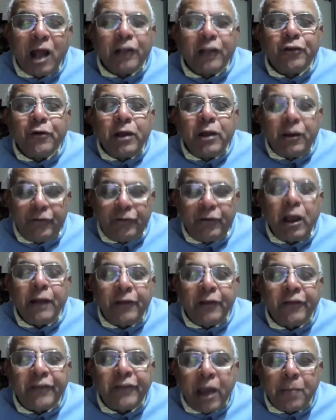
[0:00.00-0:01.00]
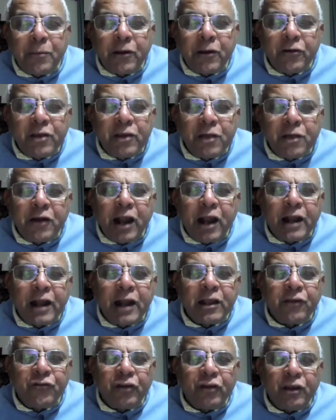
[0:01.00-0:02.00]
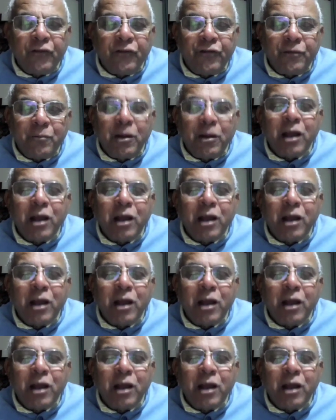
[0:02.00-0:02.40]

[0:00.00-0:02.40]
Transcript: Otherwise, the sappers never had a chief.